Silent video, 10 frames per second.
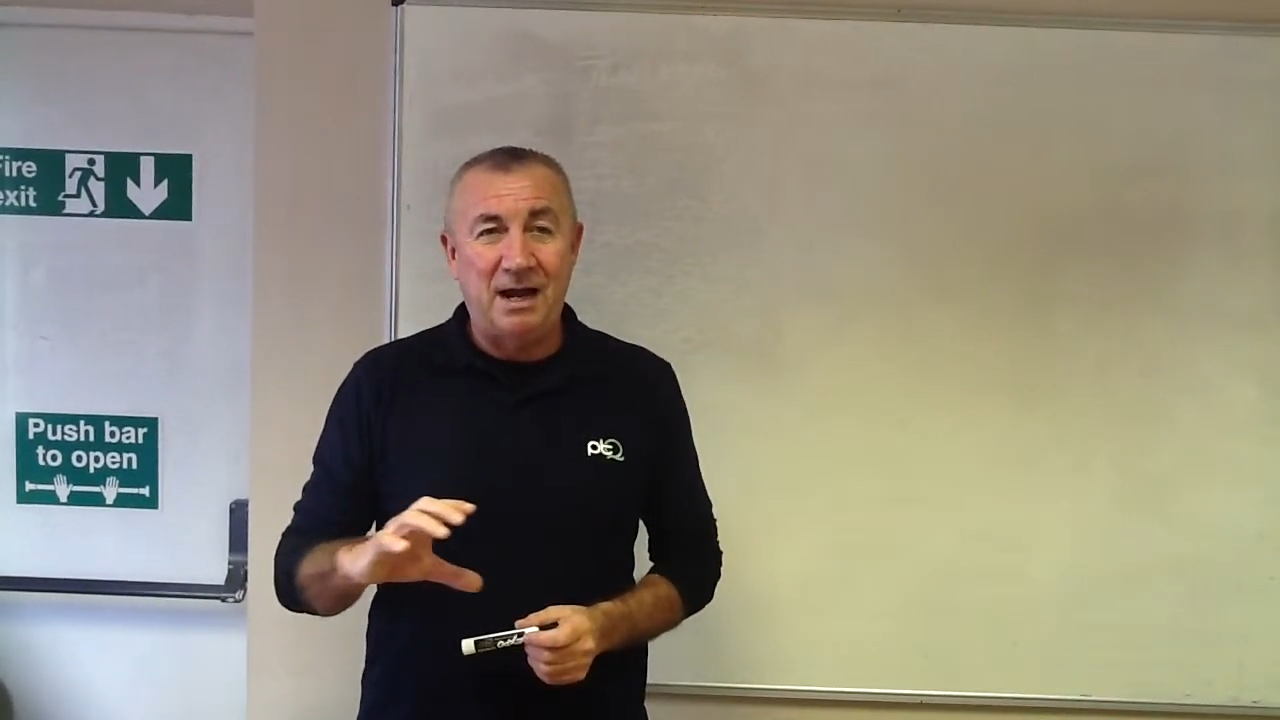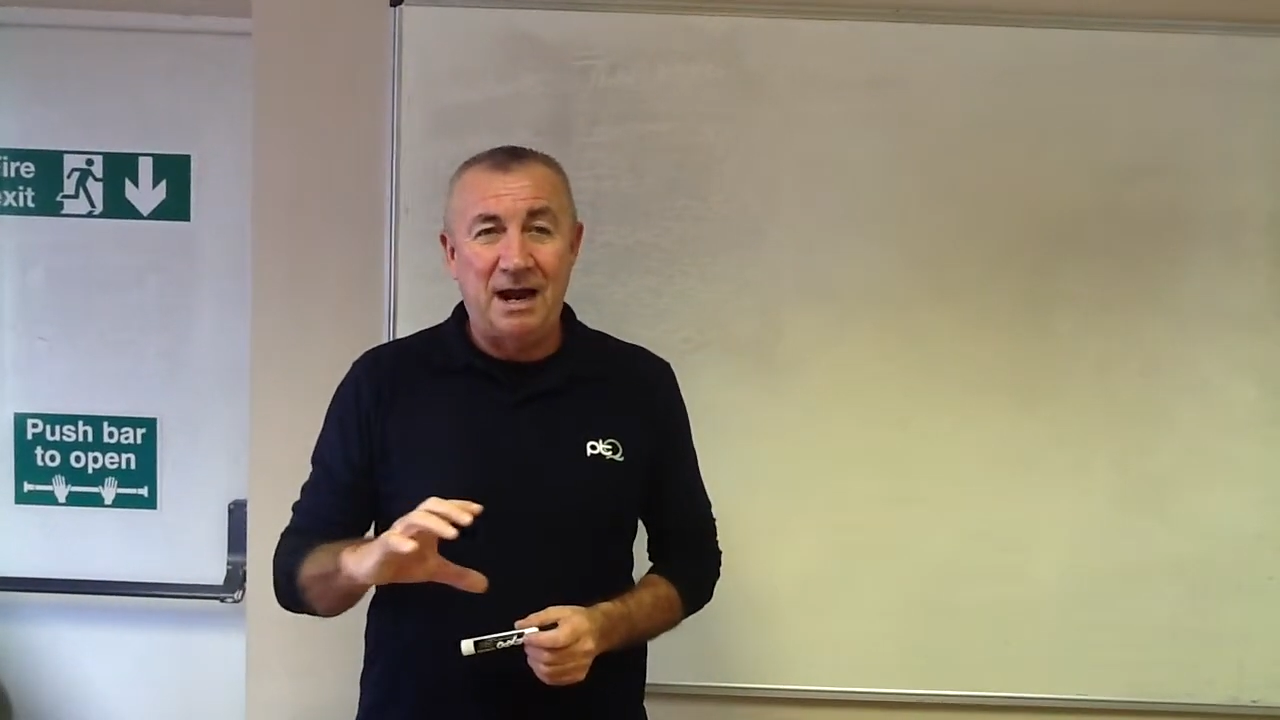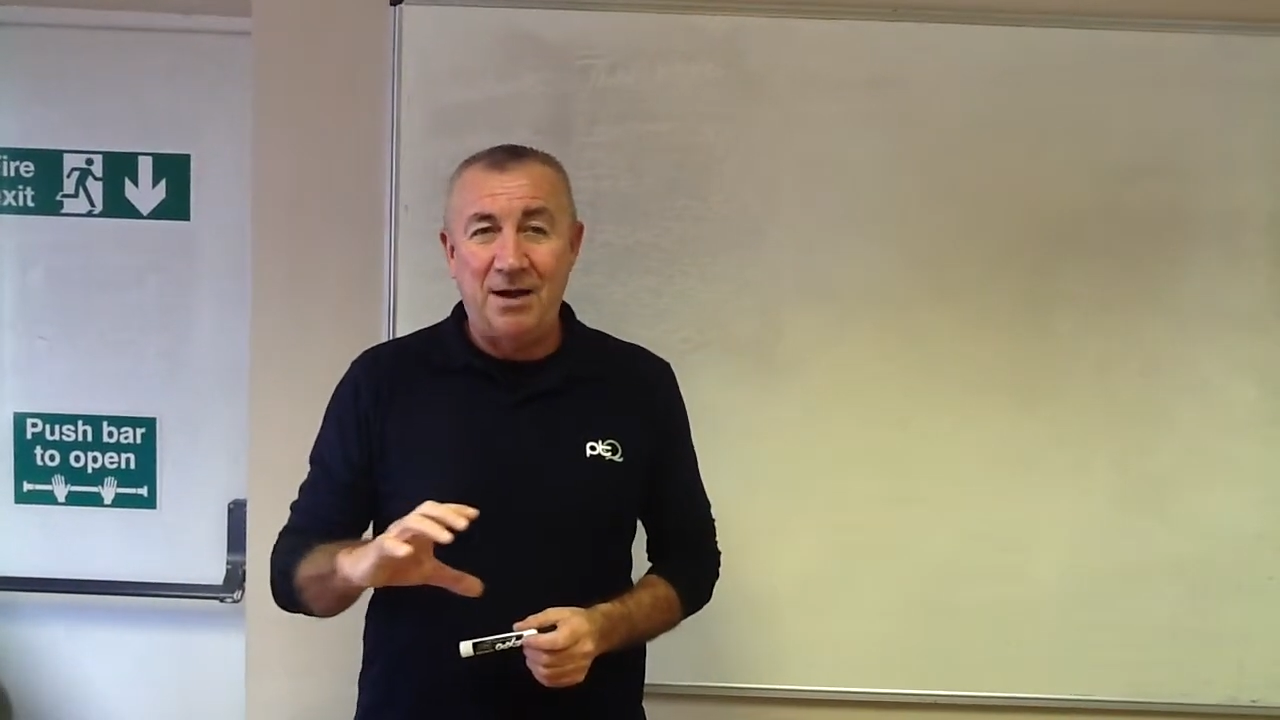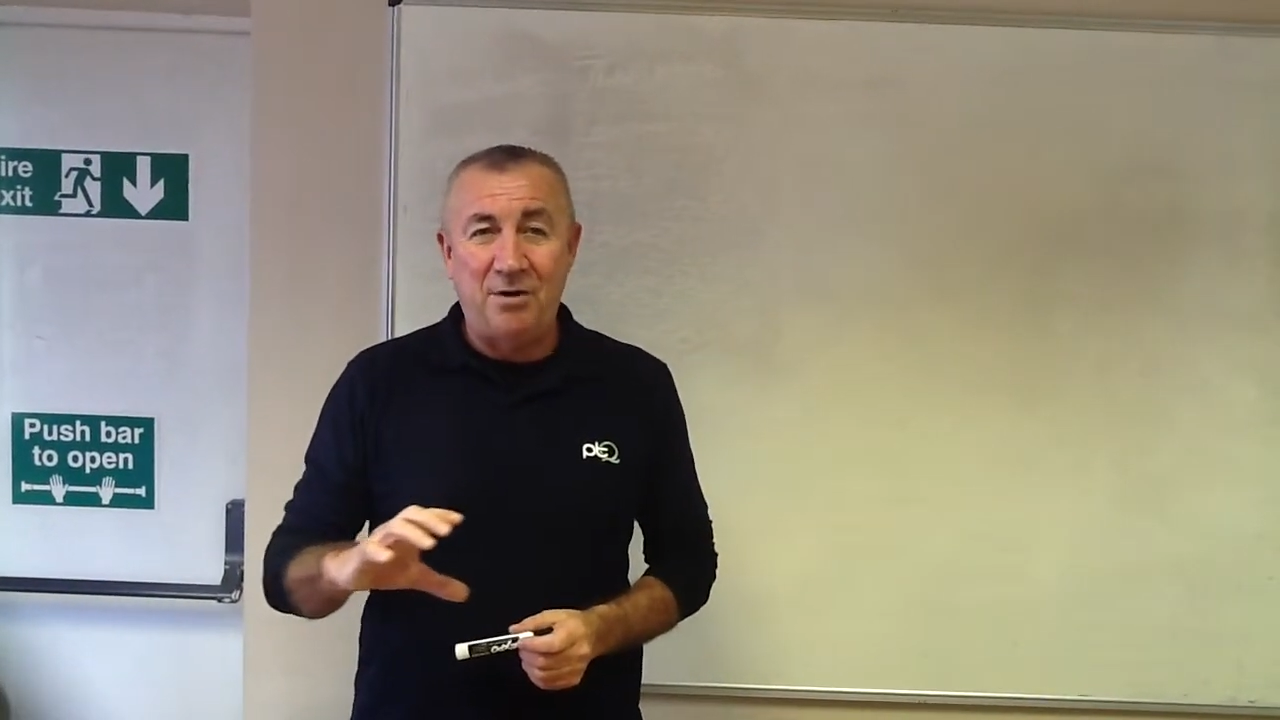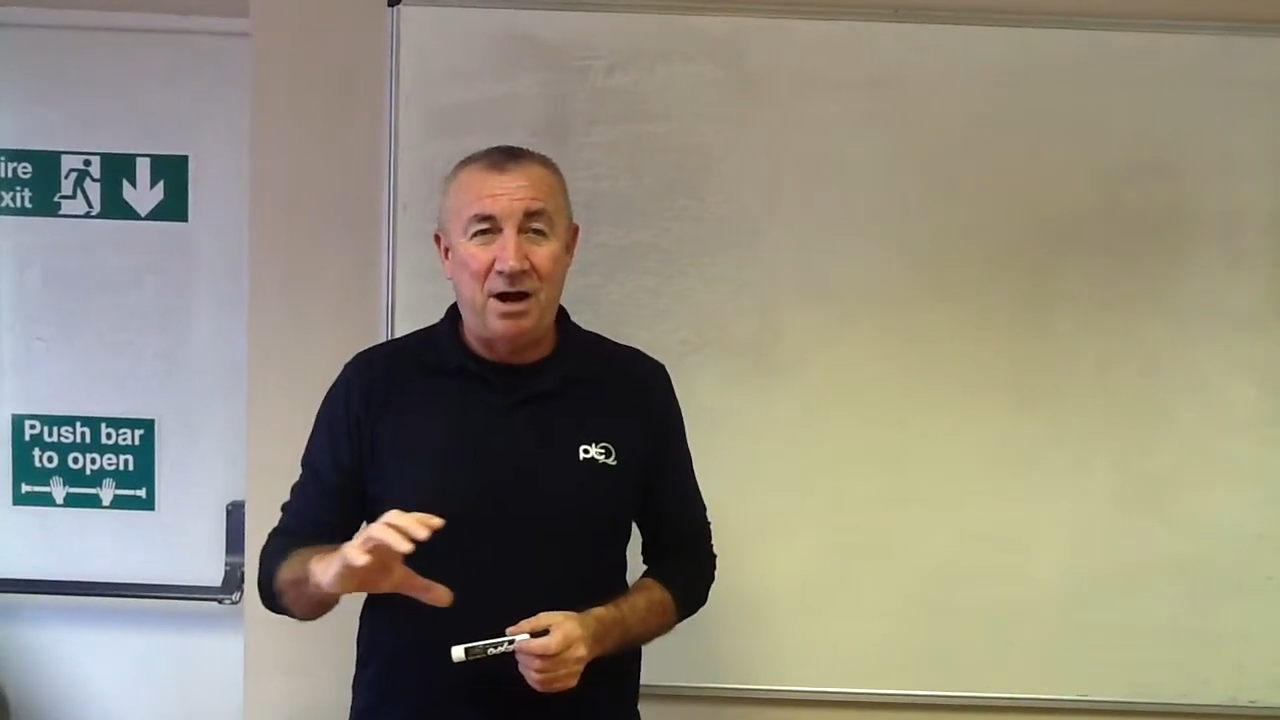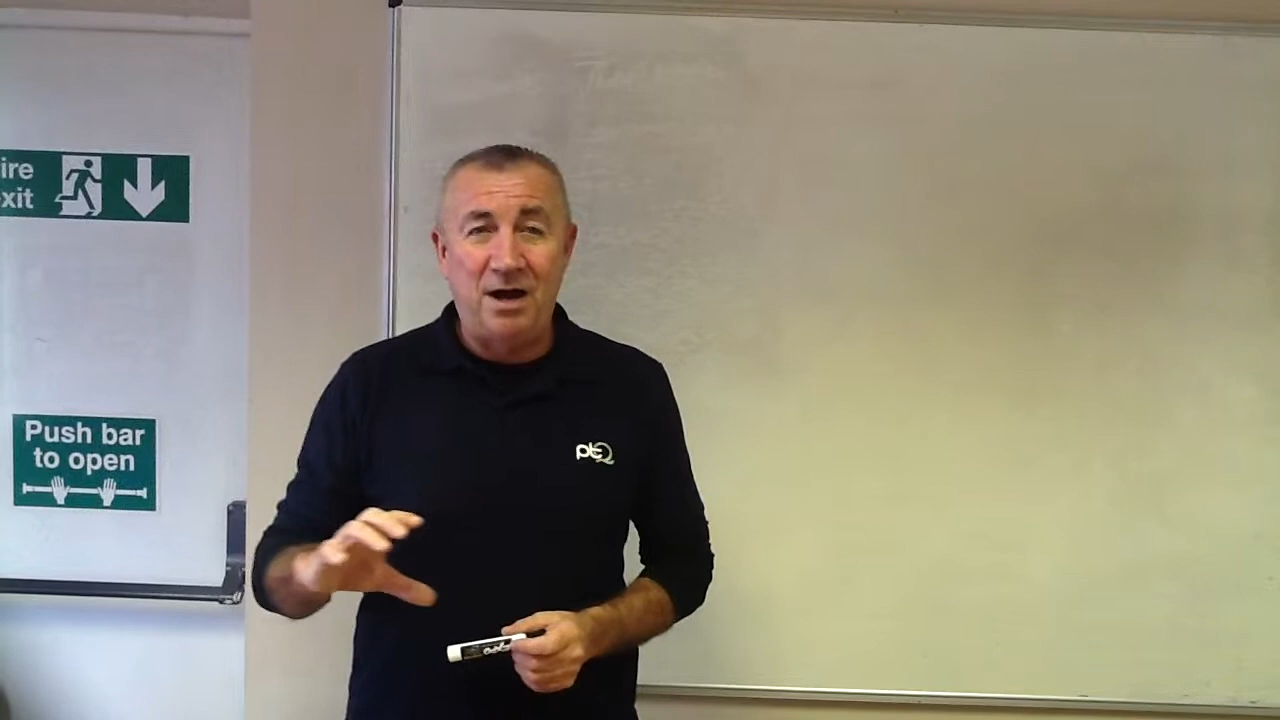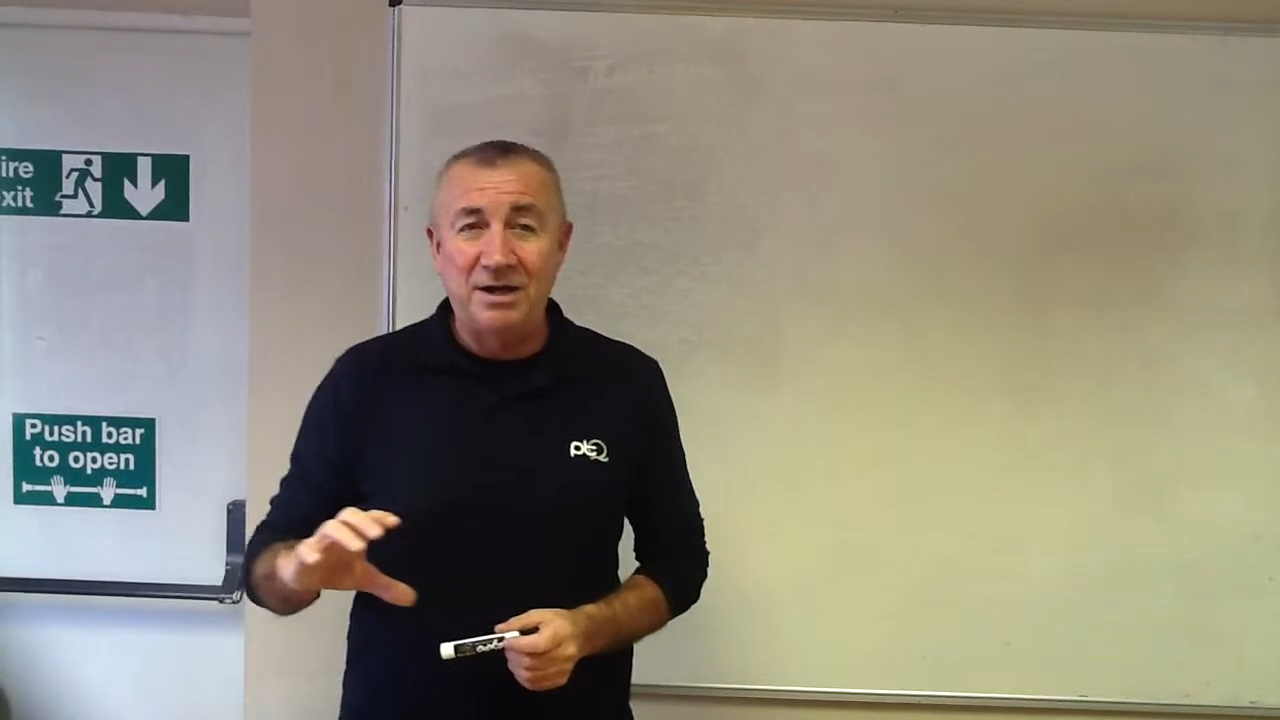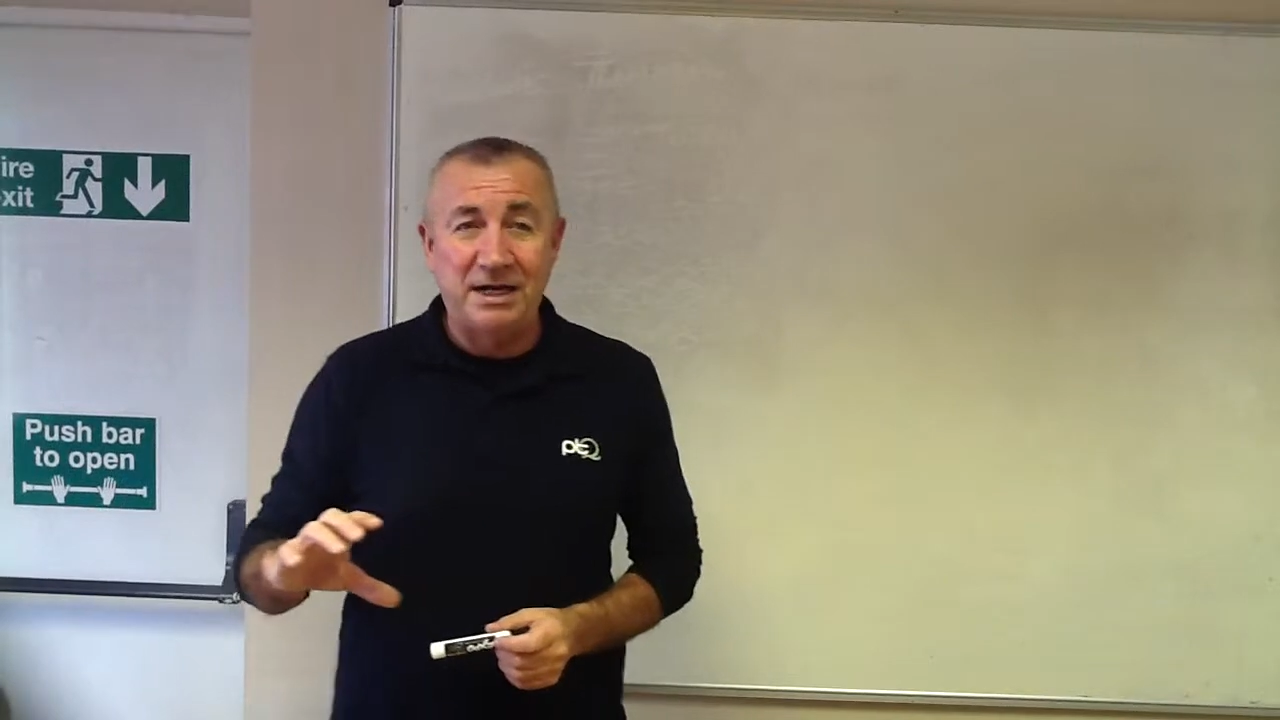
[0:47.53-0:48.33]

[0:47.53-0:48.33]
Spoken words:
how hard